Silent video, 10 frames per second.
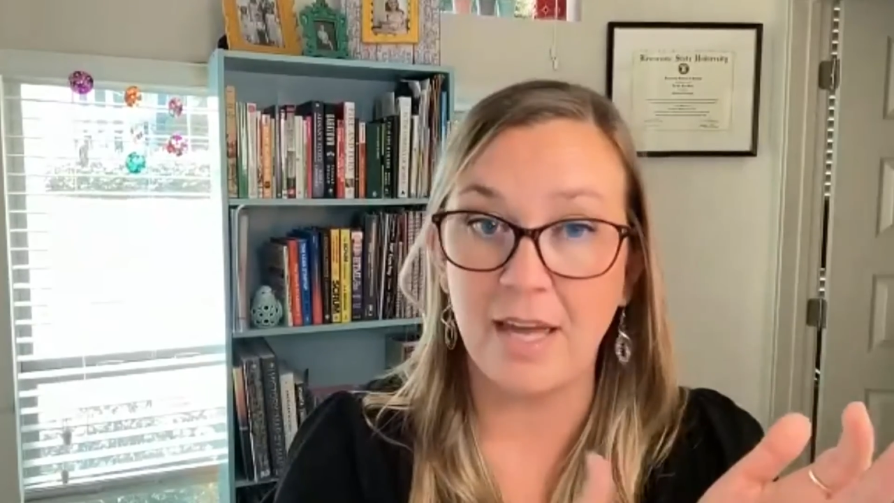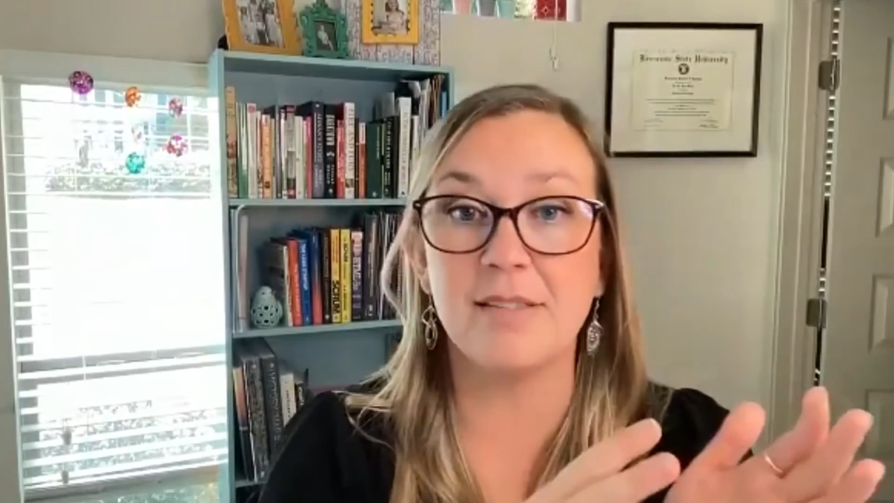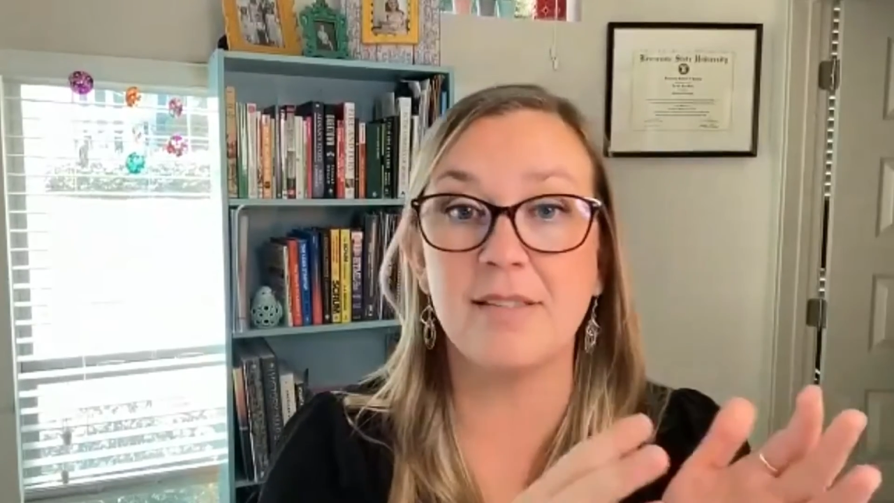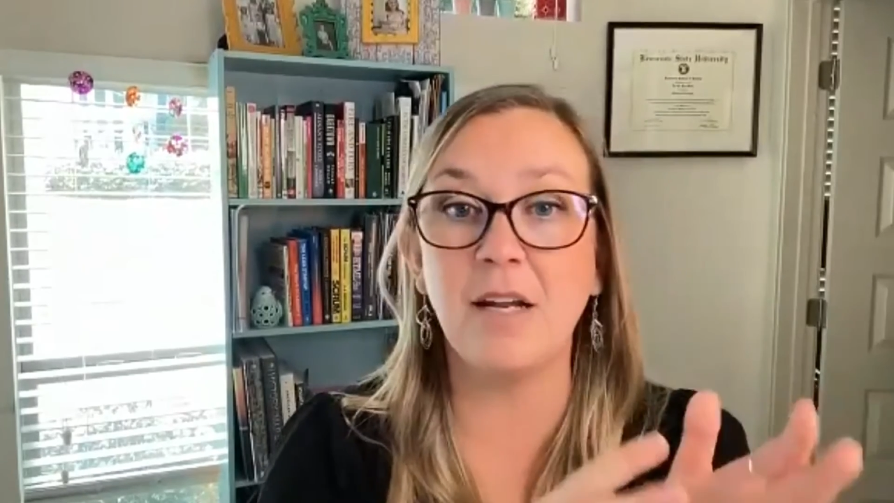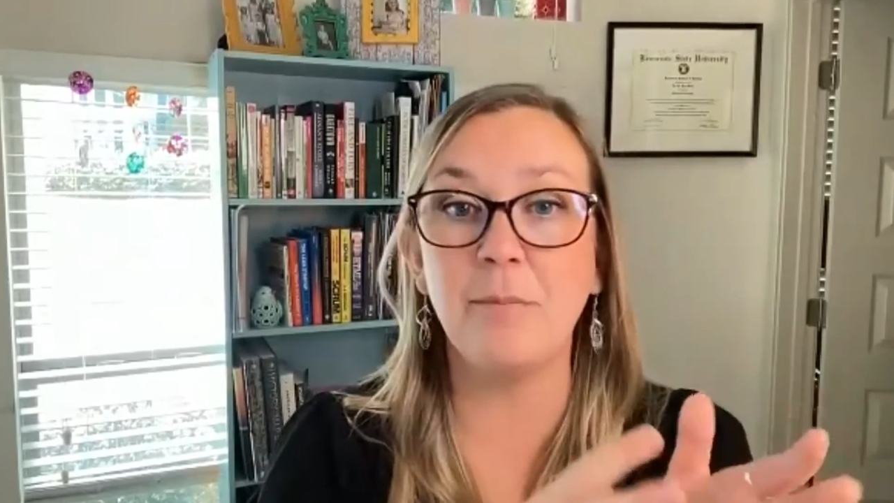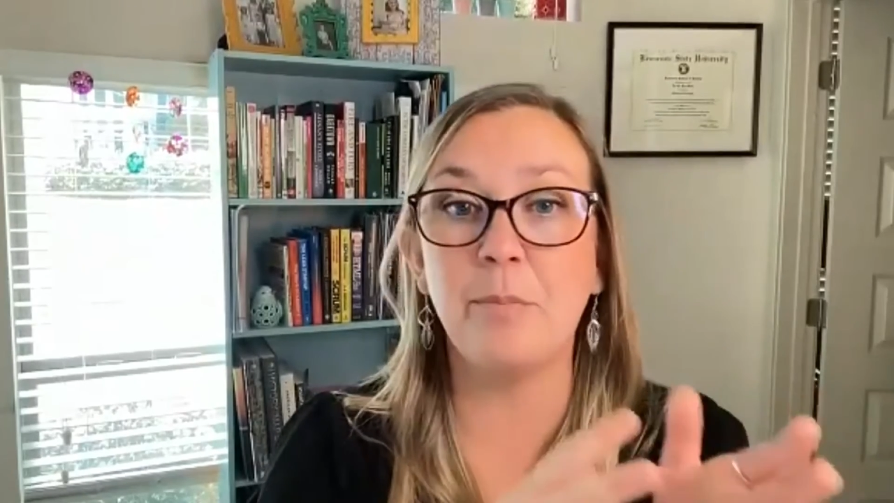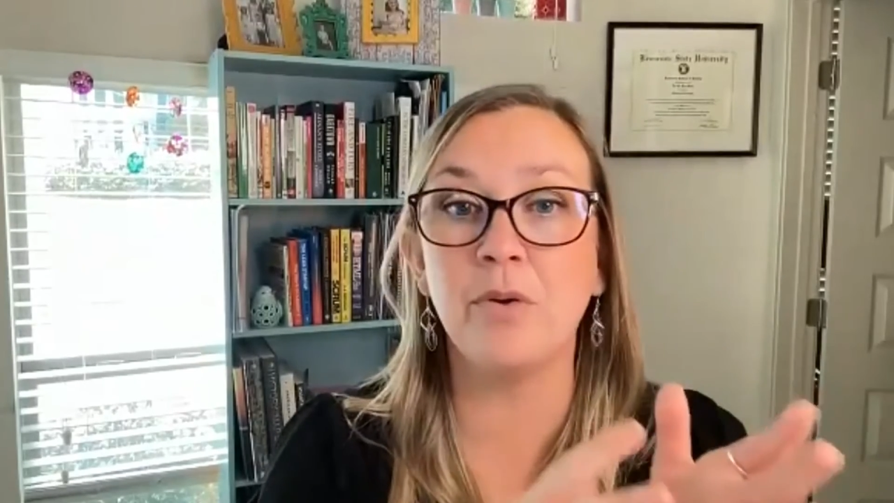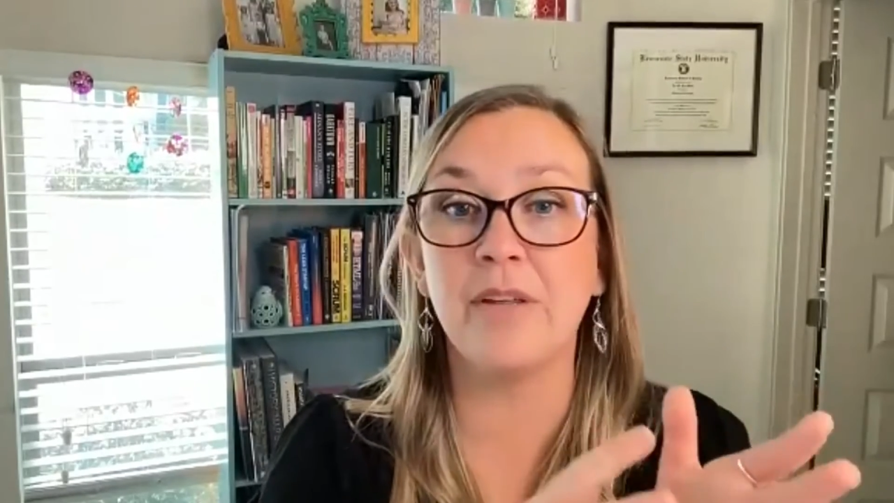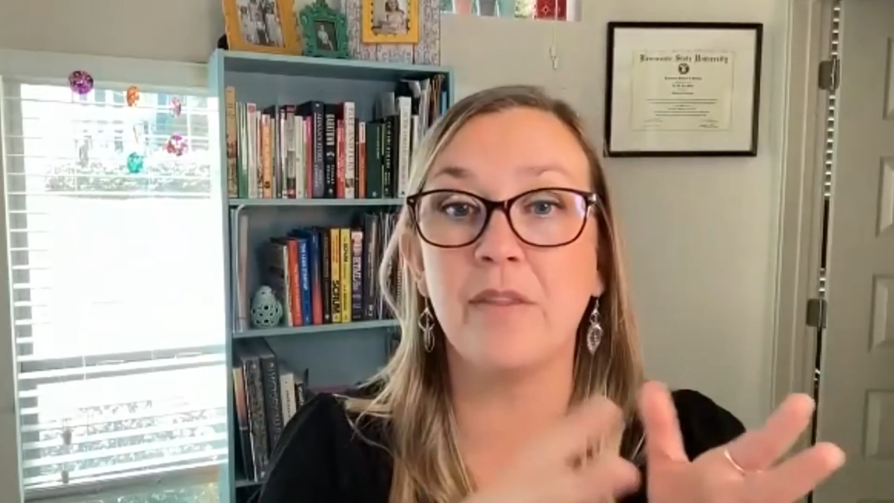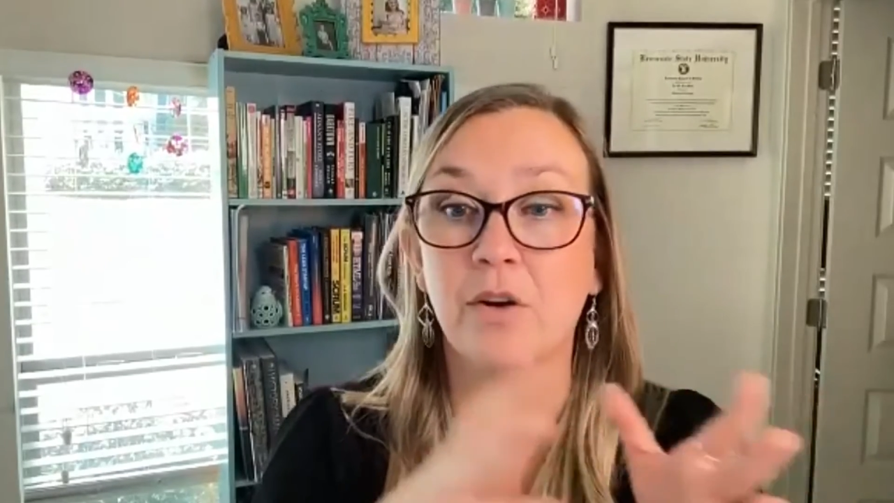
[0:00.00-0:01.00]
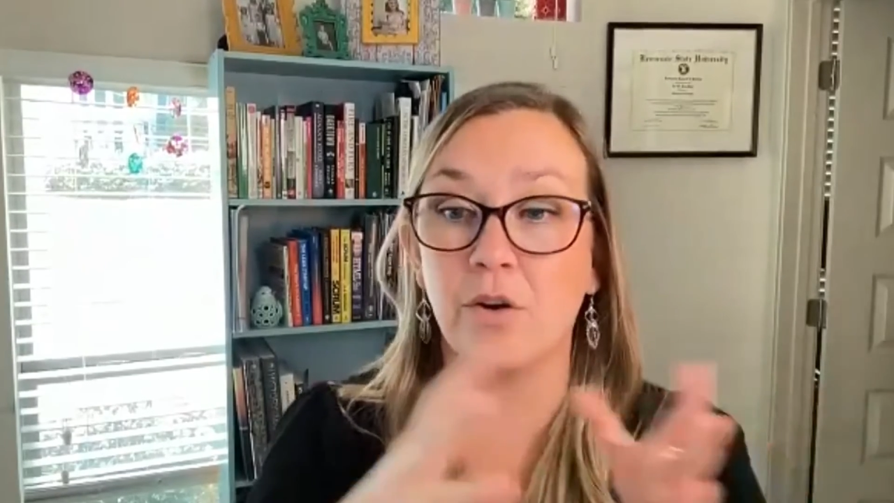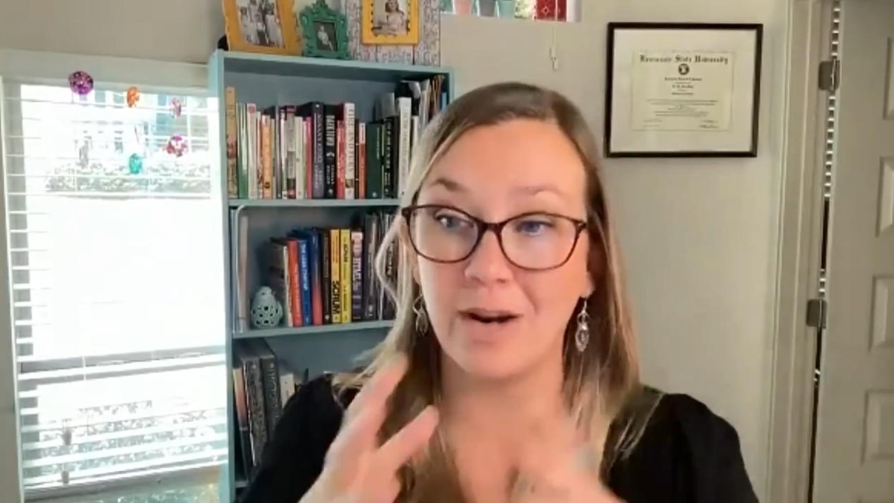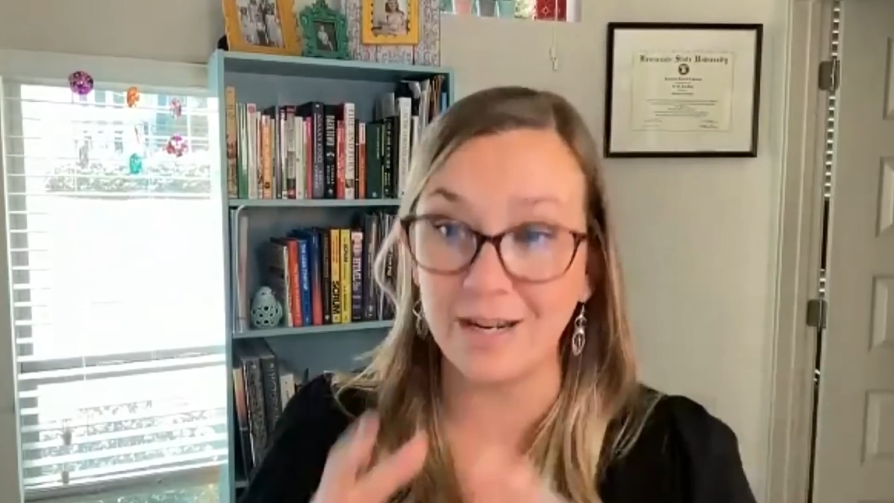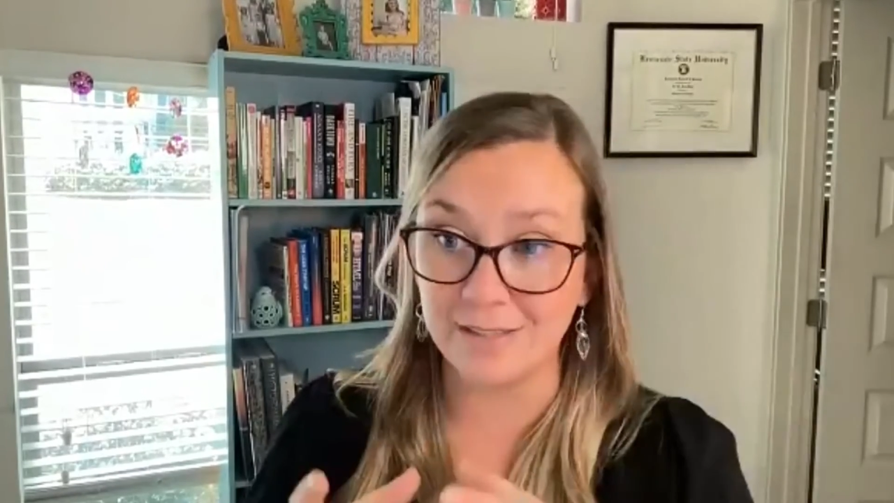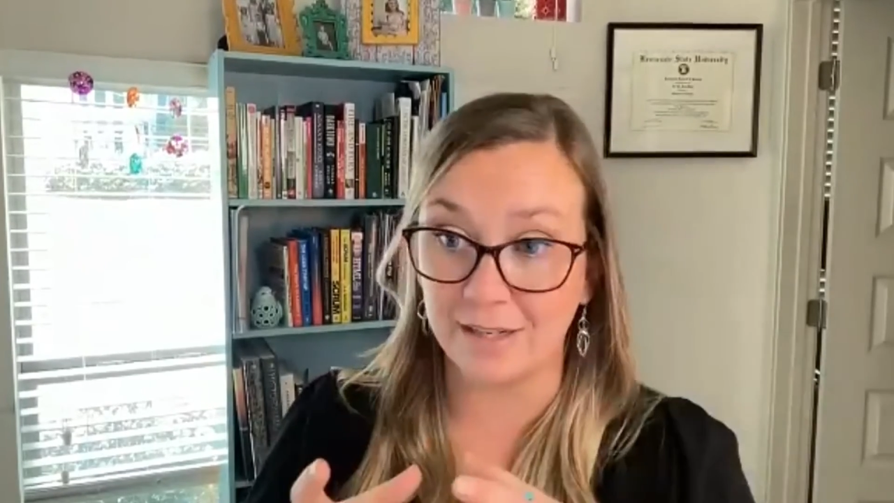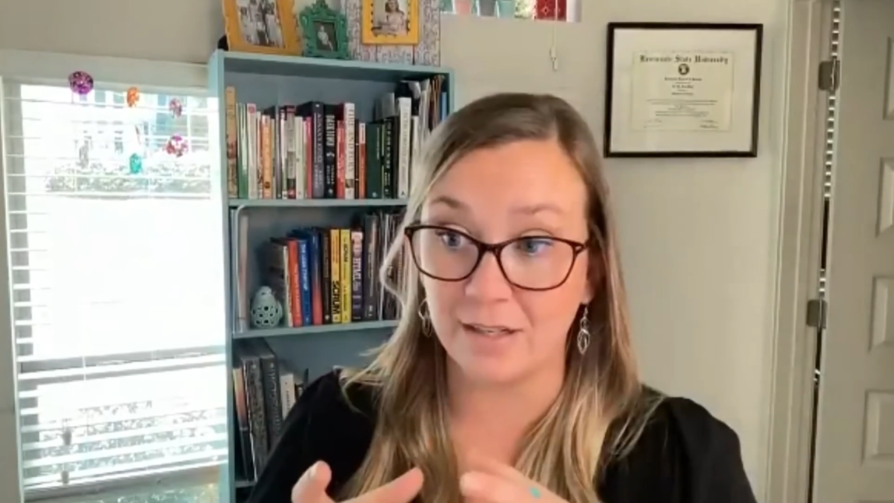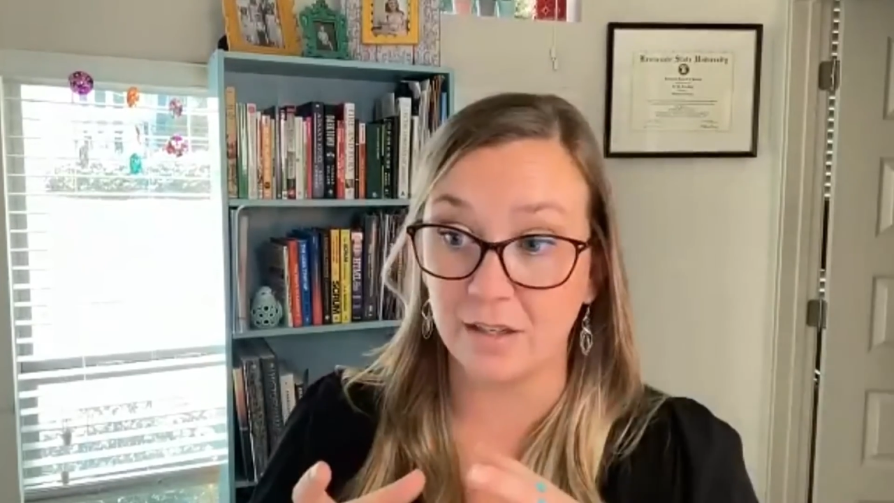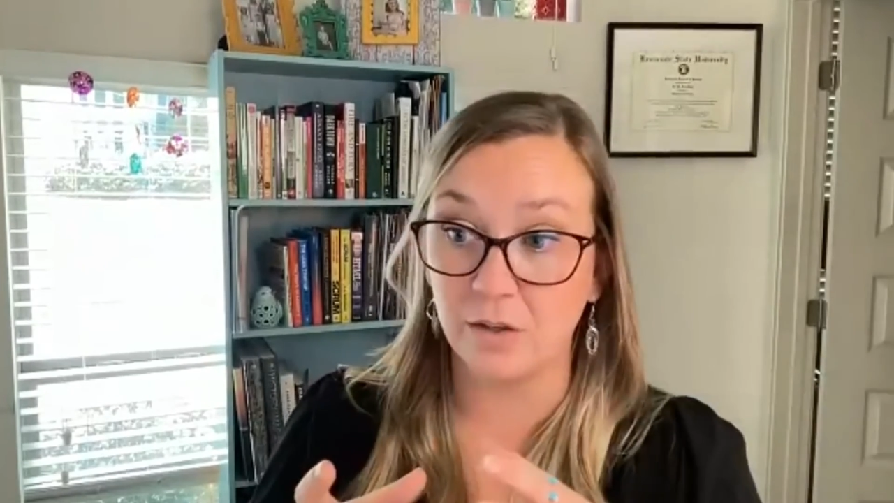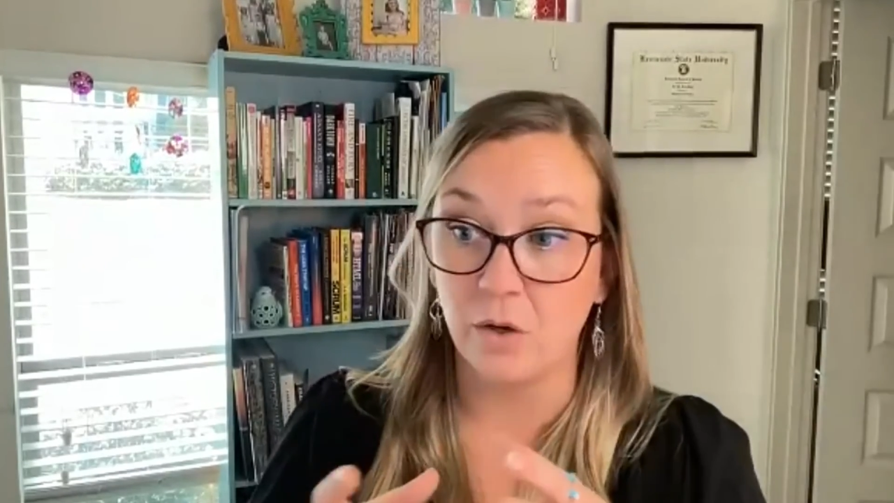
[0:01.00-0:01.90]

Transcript: instead of pulling the correct data,